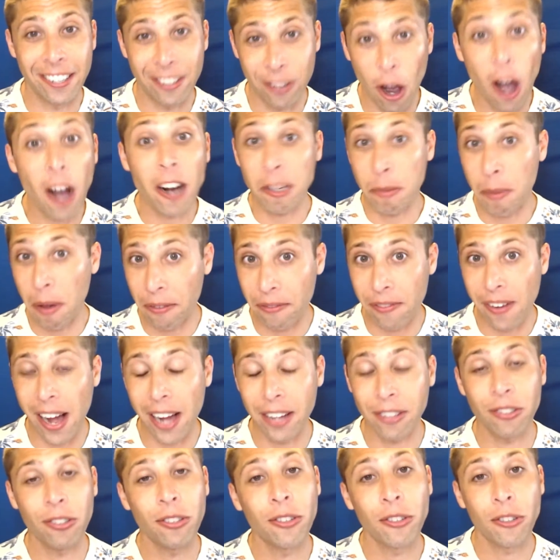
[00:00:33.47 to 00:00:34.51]
talks about
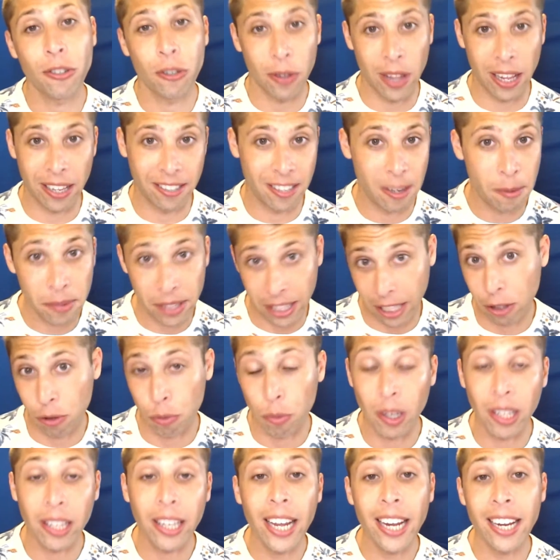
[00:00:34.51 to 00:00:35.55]
fossils, so that seems like it's
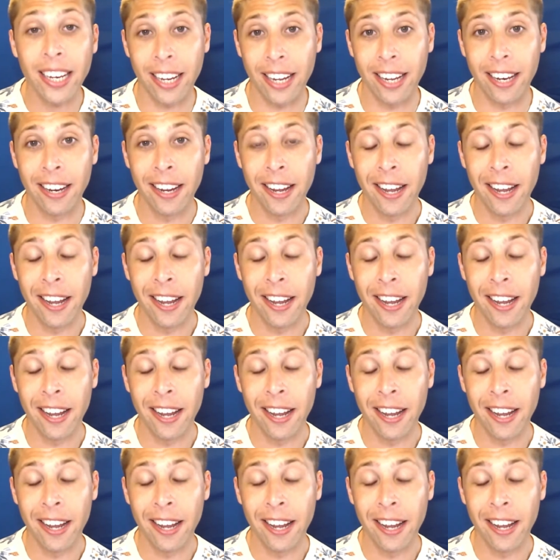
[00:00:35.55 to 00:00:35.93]
related.